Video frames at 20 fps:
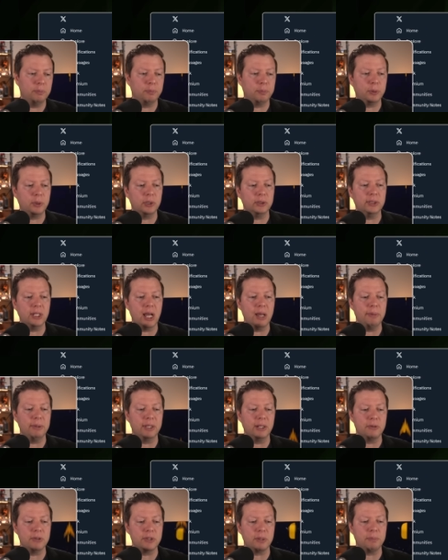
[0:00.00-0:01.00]
good timing.
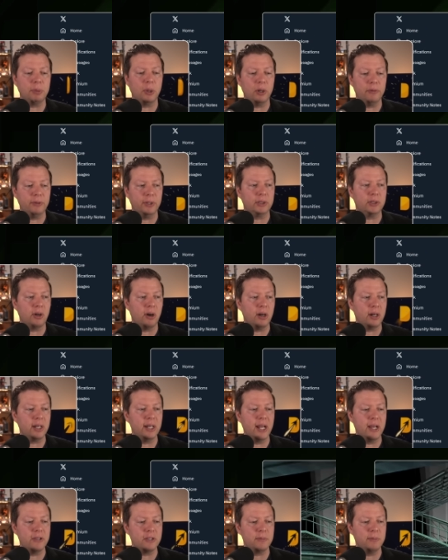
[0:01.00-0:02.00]
There was a Perfect Dark
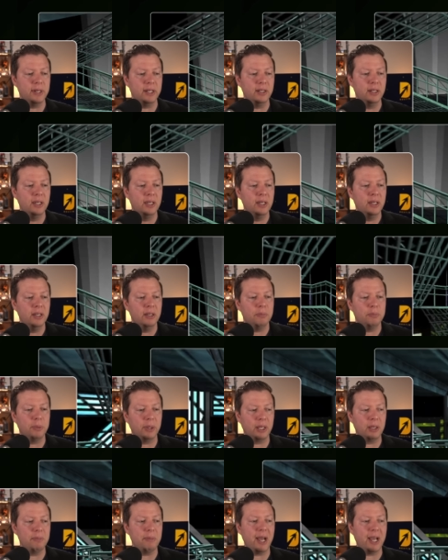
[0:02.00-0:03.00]
announcement
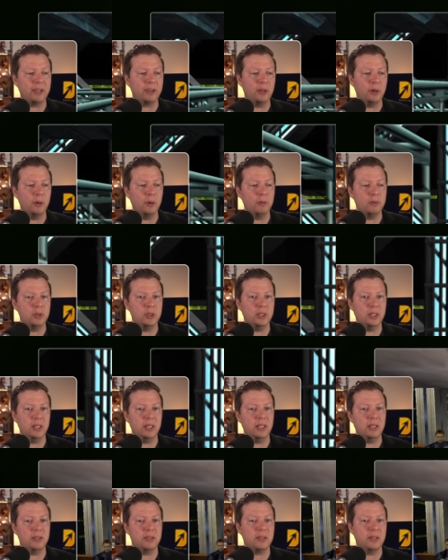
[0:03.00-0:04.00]
bringing back the
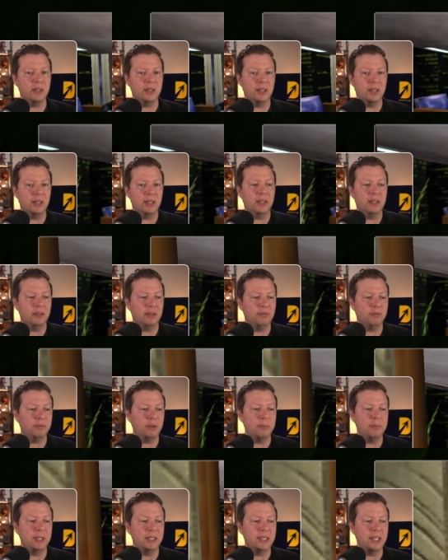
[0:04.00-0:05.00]
OG to
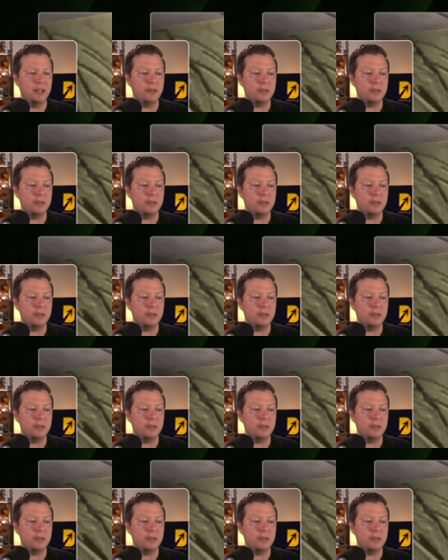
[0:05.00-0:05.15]
from Nintendo